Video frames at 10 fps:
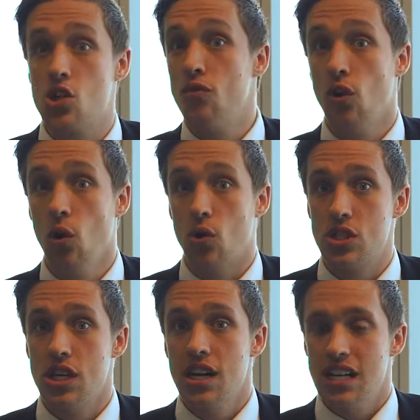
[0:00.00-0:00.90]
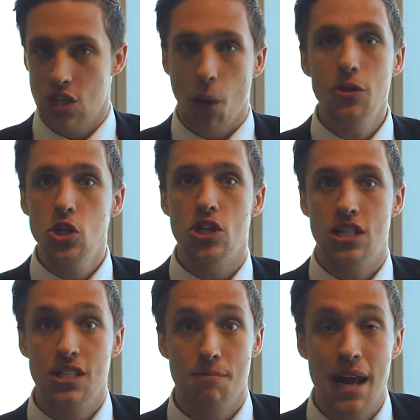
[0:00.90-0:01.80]
overlooked is the
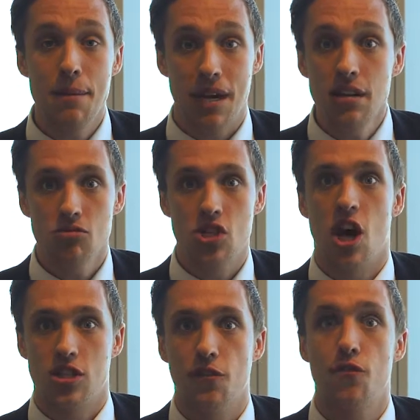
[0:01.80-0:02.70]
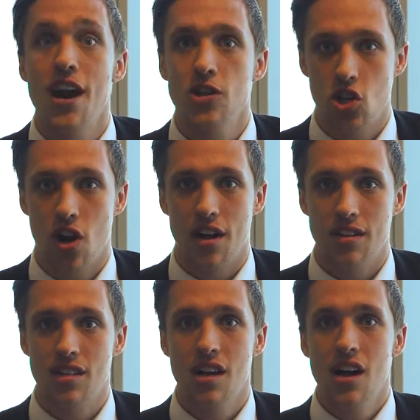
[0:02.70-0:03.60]
opportunity to maybe start a
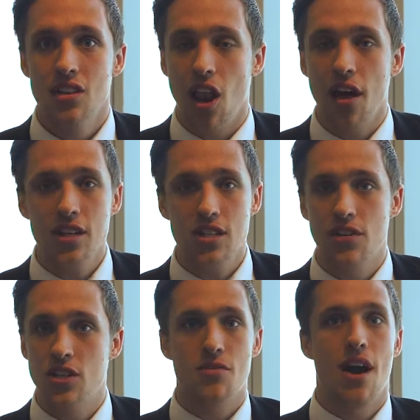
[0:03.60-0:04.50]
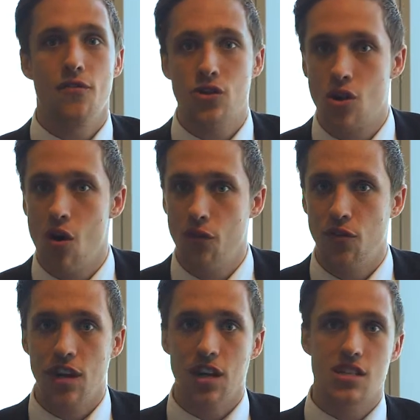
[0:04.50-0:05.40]
franchise. The likes of a Zarraffa's
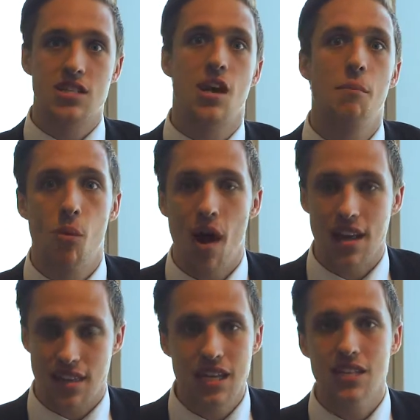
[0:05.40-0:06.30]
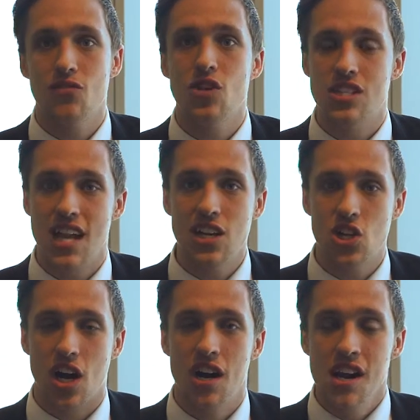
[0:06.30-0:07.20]
Coffee, a Subway, things of this
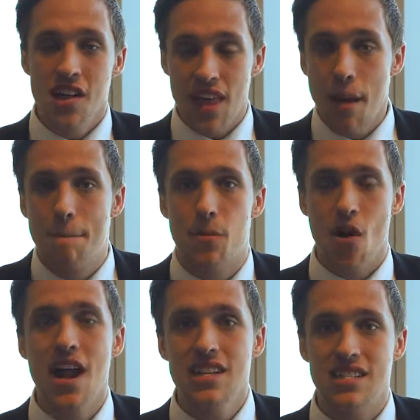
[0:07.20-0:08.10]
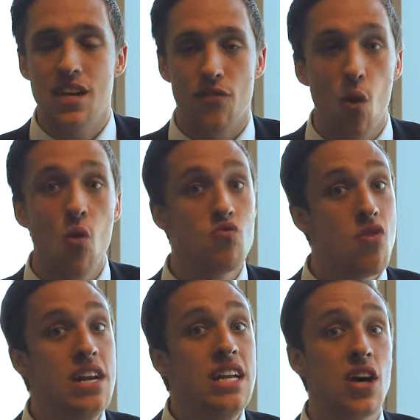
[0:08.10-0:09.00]
nature, they're brands that have
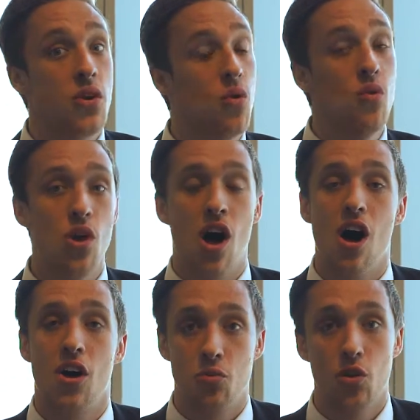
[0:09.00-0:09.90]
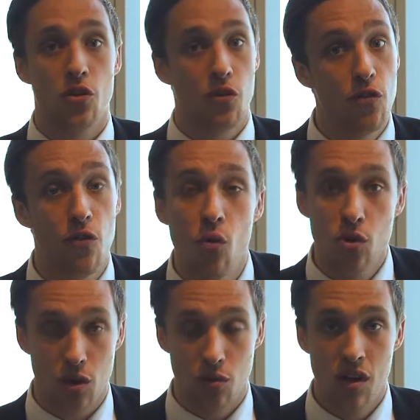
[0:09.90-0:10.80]
already done all the hard work for
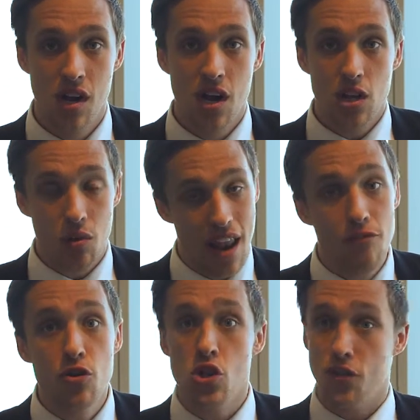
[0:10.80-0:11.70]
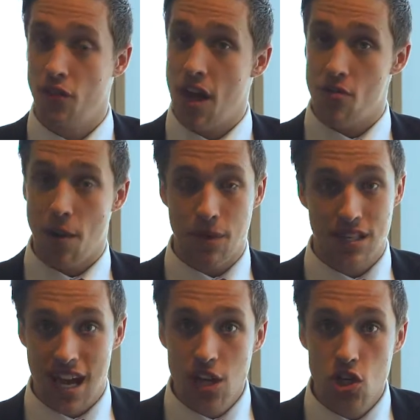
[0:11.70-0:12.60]
you. You leverage off of their
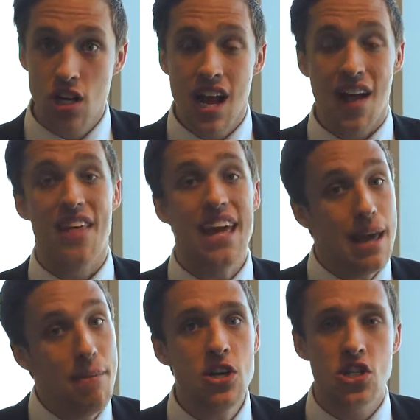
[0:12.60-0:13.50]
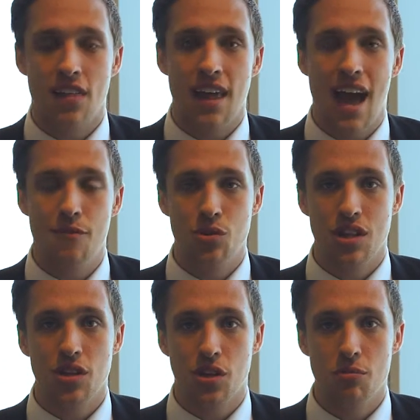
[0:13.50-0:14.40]
reputation and the image that they have
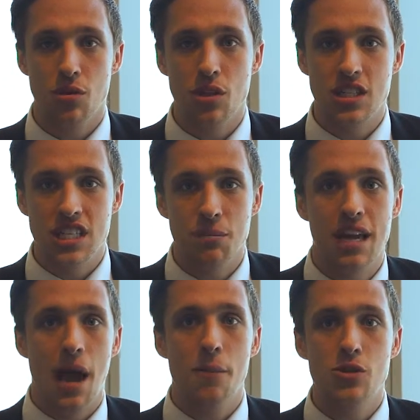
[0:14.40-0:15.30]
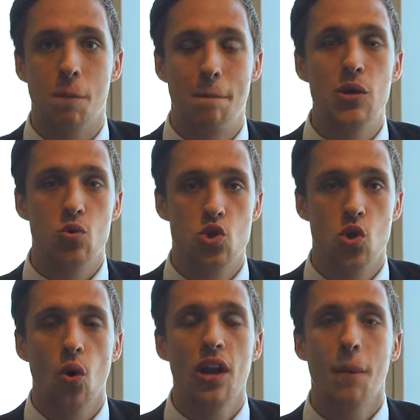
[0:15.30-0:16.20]
within the community to be able to build
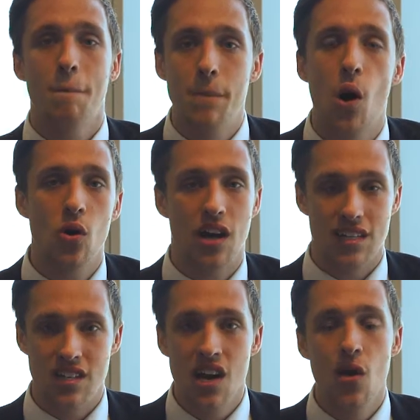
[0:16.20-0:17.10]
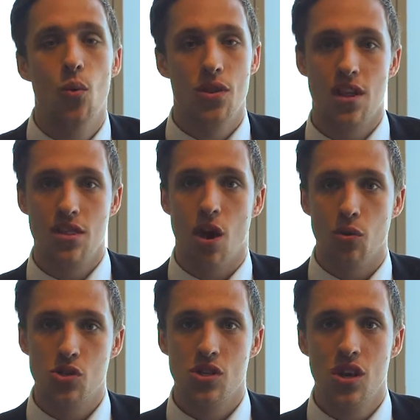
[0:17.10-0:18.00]
your little pocket within
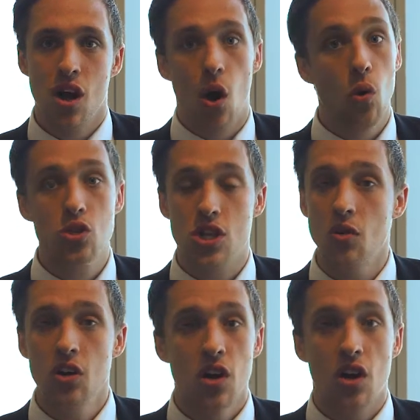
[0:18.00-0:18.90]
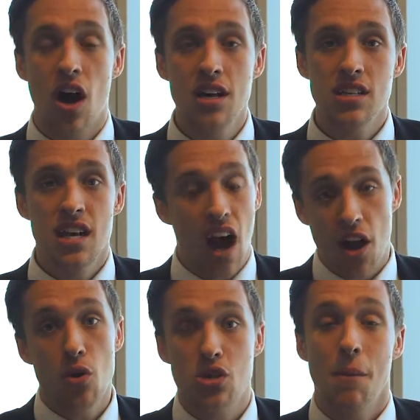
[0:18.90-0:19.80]
those. Also, guys, I
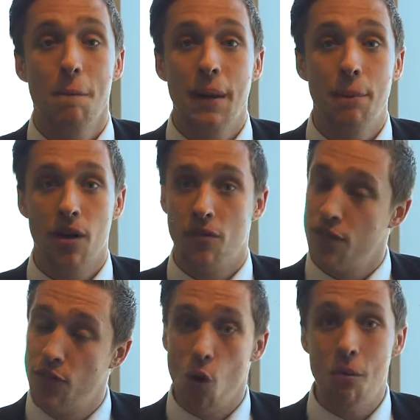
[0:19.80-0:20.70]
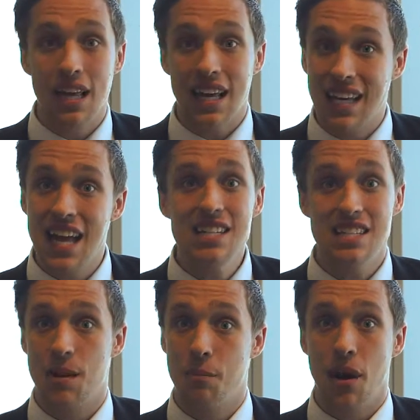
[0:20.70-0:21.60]
know some people are formally
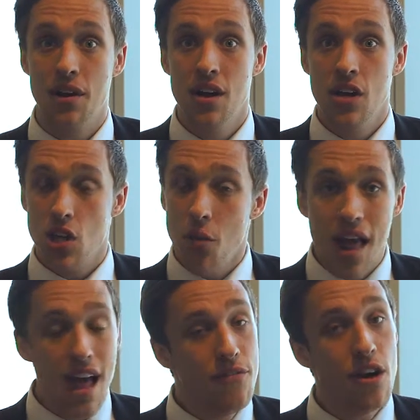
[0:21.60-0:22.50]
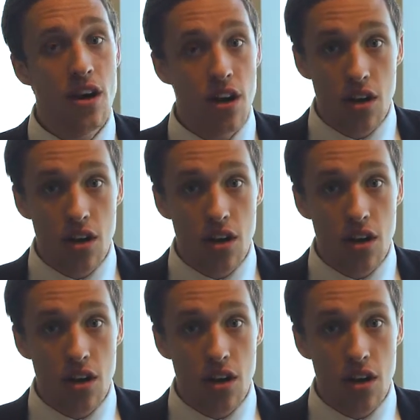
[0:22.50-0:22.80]
against it, but don't ever